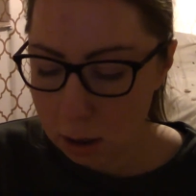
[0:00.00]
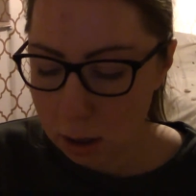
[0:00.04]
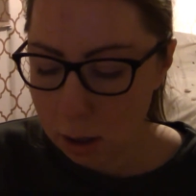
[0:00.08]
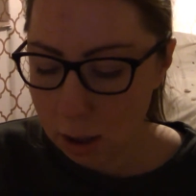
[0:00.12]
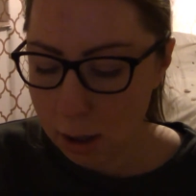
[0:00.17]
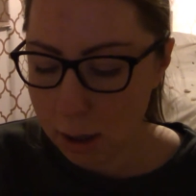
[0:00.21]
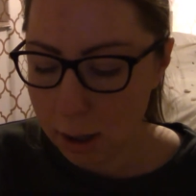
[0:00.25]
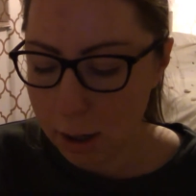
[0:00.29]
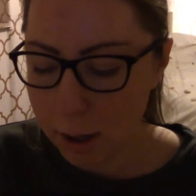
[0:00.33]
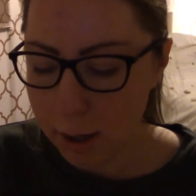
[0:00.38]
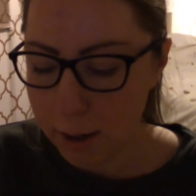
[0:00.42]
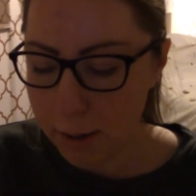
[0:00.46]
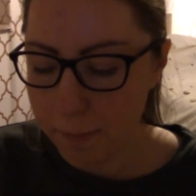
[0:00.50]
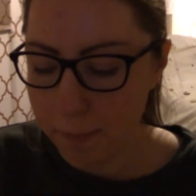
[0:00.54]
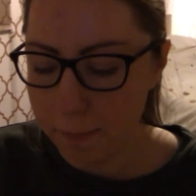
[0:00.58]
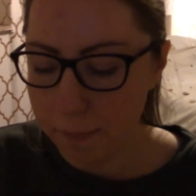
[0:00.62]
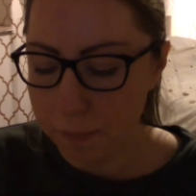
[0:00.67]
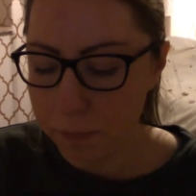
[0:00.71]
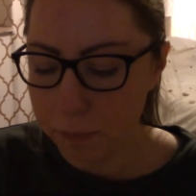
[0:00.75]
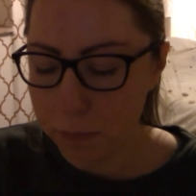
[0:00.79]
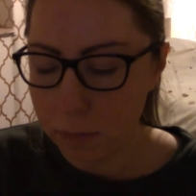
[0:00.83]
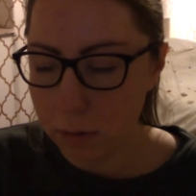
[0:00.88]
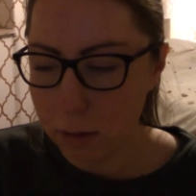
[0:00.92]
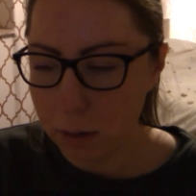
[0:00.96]
And
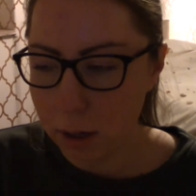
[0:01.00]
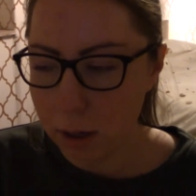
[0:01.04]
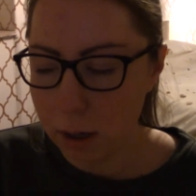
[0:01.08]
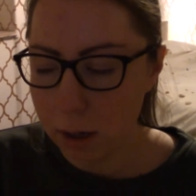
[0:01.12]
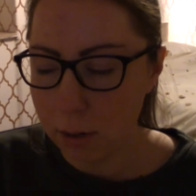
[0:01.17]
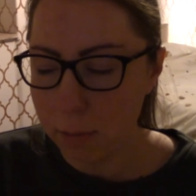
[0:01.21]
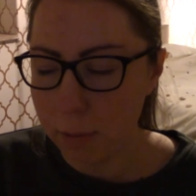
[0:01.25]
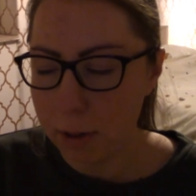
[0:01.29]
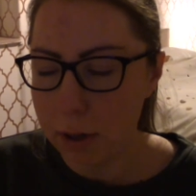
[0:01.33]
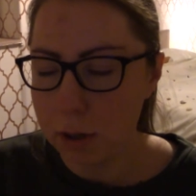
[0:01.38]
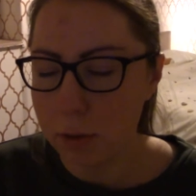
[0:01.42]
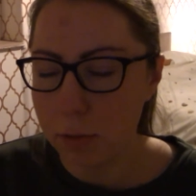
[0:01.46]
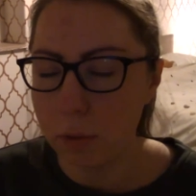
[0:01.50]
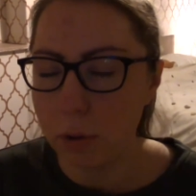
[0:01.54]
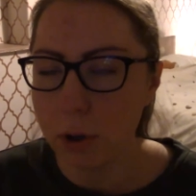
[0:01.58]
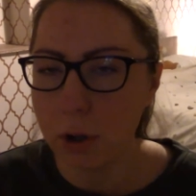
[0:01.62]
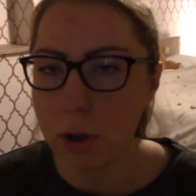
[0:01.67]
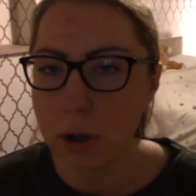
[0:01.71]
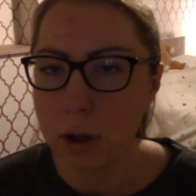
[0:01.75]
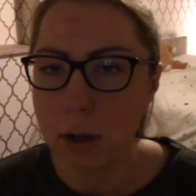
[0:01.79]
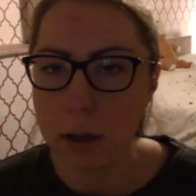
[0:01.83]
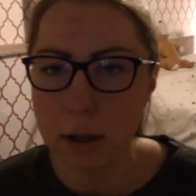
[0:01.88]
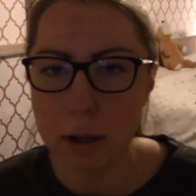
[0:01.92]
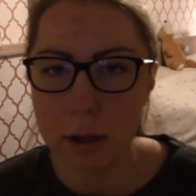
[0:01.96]
I went to
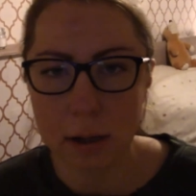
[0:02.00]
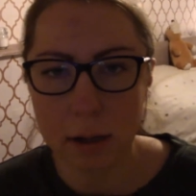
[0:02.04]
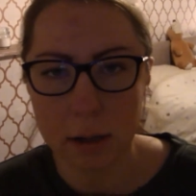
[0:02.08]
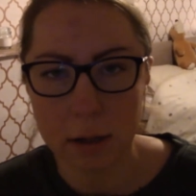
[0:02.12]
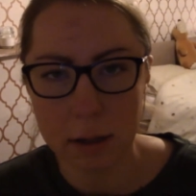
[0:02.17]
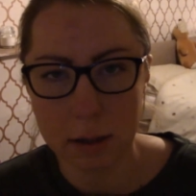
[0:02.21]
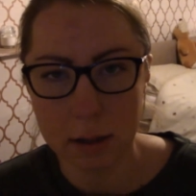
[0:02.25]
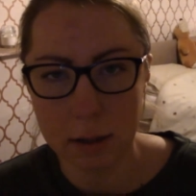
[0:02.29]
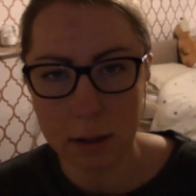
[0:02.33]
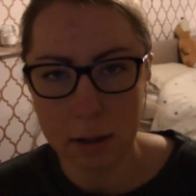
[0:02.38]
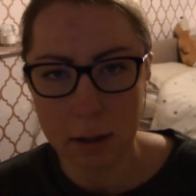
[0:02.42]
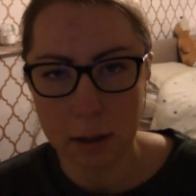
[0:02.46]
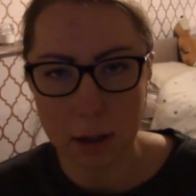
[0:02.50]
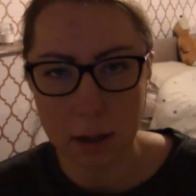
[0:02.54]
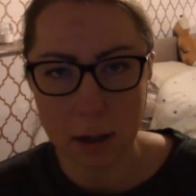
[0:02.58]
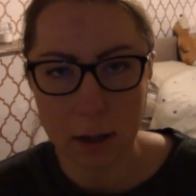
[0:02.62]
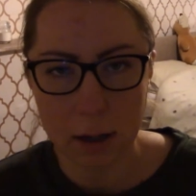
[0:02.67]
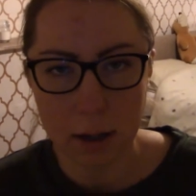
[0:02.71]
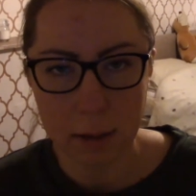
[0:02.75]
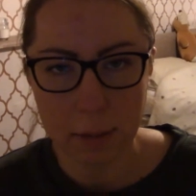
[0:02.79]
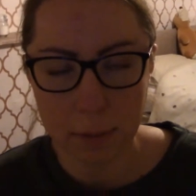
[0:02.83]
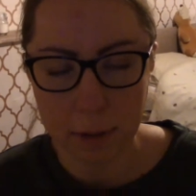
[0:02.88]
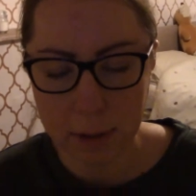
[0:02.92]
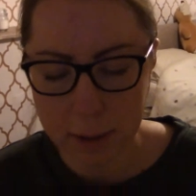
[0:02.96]
work, and
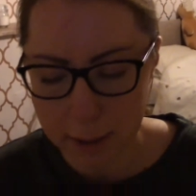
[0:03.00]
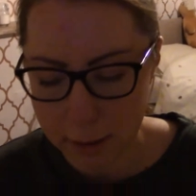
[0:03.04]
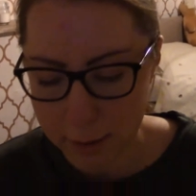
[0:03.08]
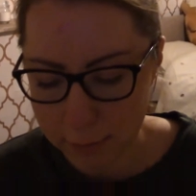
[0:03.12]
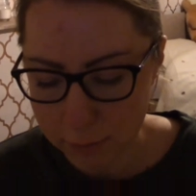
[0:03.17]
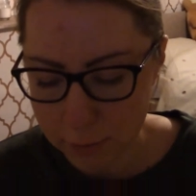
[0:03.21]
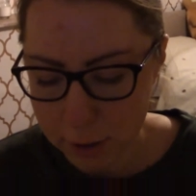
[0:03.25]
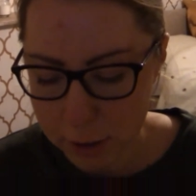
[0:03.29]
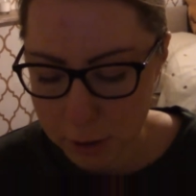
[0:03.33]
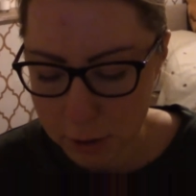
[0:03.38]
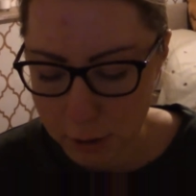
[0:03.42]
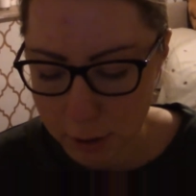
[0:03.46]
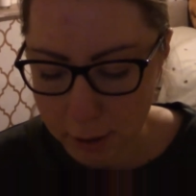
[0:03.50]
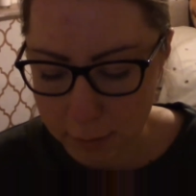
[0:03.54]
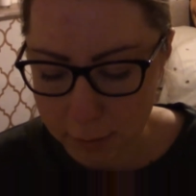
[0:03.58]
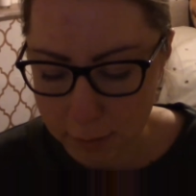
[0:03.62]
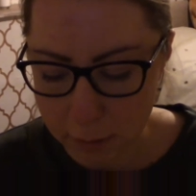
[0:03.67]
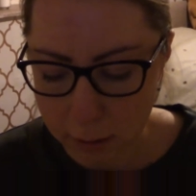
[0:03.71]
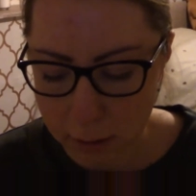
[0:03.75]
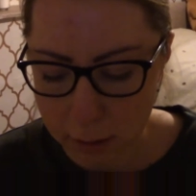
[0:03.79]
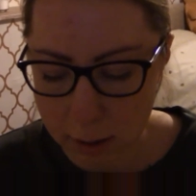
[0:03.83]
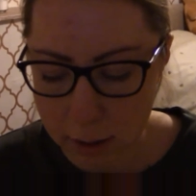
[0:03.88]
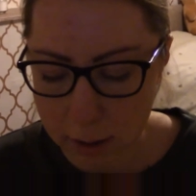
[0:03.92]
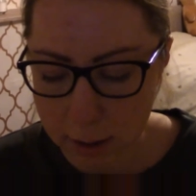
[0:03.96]
I'm a delivery
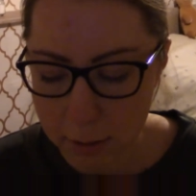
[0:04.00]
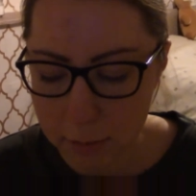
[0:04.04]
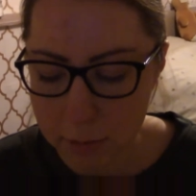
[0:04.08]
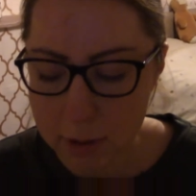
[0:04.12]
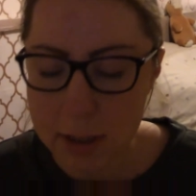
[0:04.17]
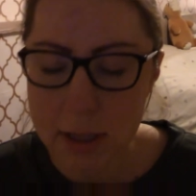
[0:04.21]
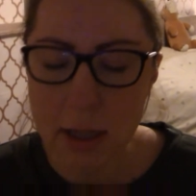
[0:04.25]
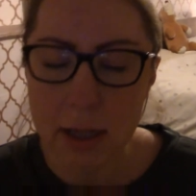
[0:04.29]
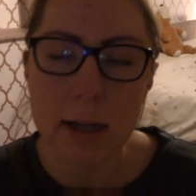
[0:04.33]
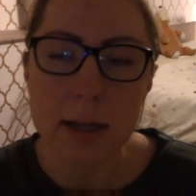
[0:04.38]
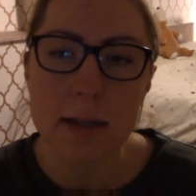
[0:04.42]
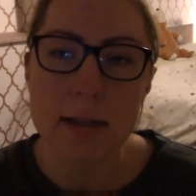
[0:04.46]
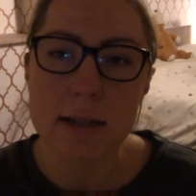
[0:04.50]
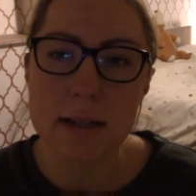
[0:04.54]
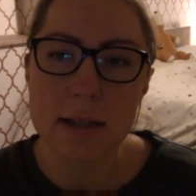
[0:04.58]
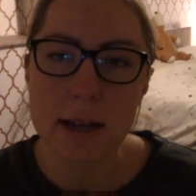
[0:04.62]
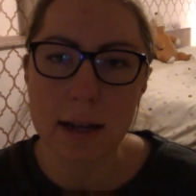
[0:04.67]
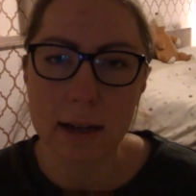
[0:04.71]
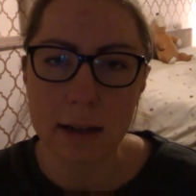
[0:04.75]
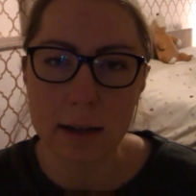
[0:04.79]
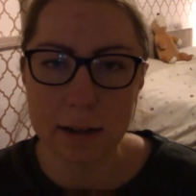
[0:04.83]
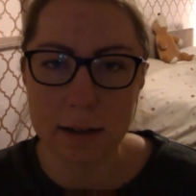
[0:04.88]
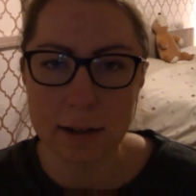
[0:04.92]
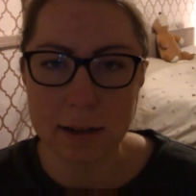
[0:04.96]
driver, and I was like
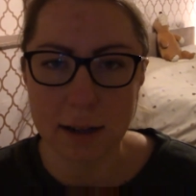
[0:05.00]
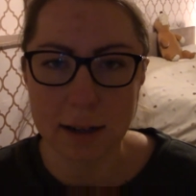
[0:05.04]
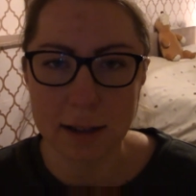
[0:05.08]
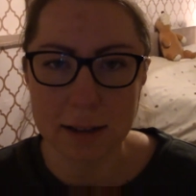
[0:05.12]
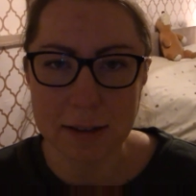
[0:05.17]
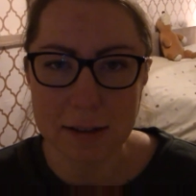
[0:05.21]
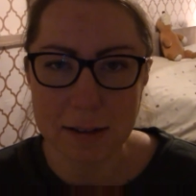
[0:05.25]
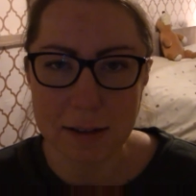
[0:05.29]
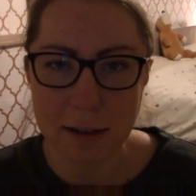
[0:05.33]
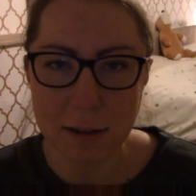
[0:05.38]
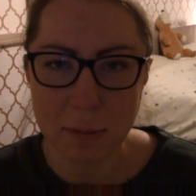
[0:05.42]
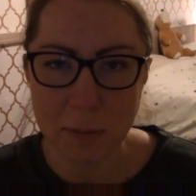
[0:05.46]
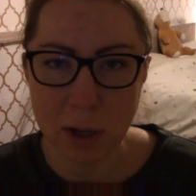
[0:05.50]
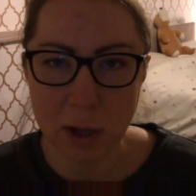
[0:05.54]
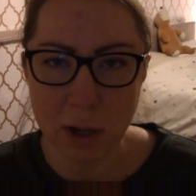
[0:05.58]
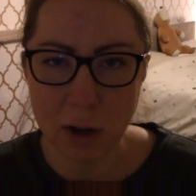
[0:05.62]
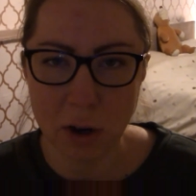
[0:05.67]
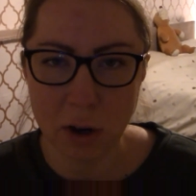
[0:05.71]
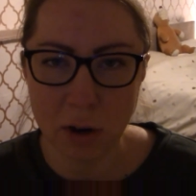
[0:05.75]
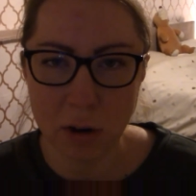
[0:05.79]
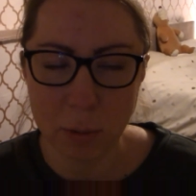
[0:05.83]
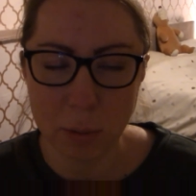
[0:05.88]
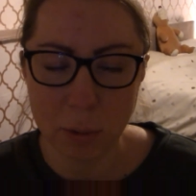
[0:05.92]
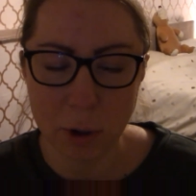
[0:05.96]
singing and dancing in my
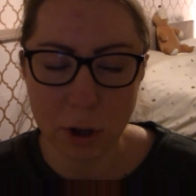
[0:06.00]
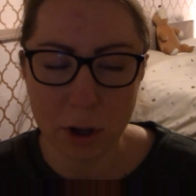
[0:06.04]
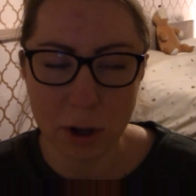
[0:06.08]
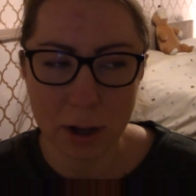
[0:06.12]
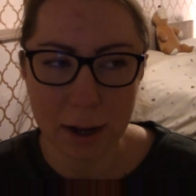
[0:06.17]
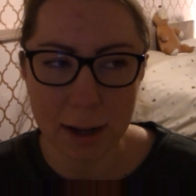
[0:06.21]
car at work.